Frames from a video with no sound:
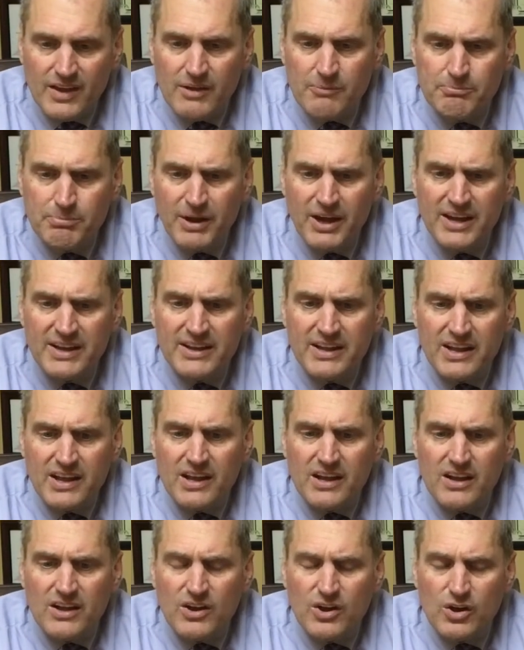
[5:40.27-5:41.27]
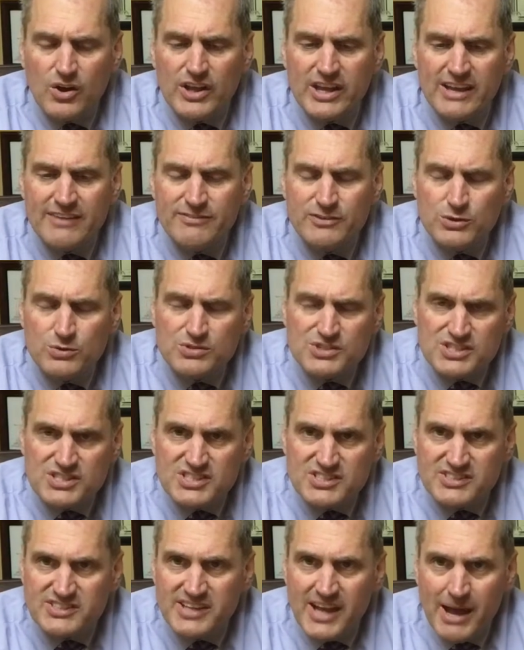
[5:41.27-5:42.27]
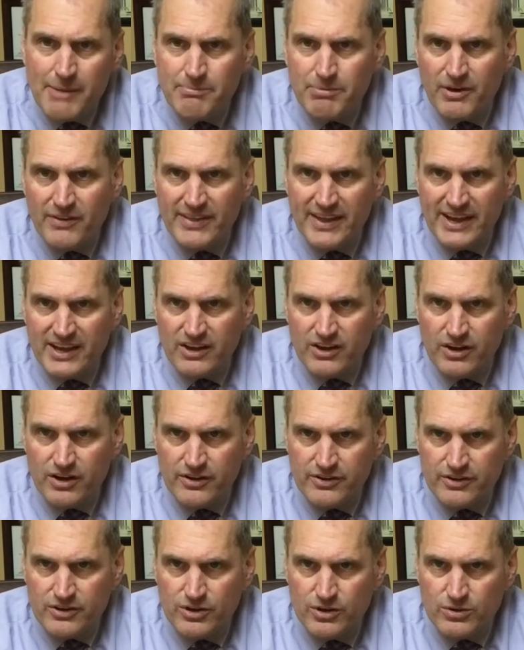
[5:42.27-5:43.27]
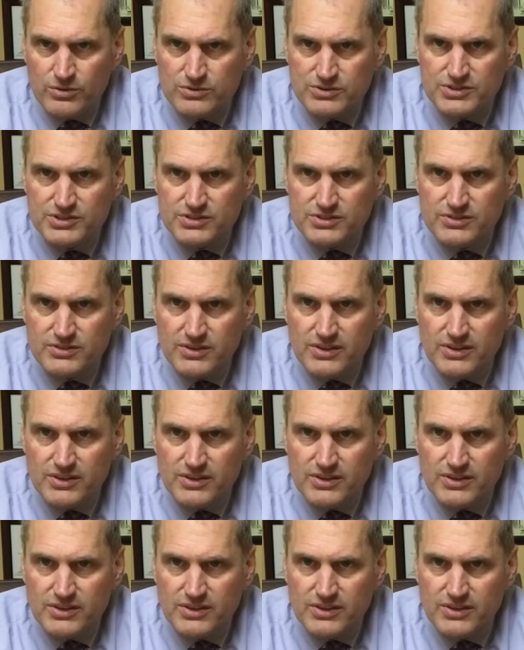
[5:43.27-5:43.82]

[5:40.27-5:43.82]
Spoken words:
But if you step on that garden hose,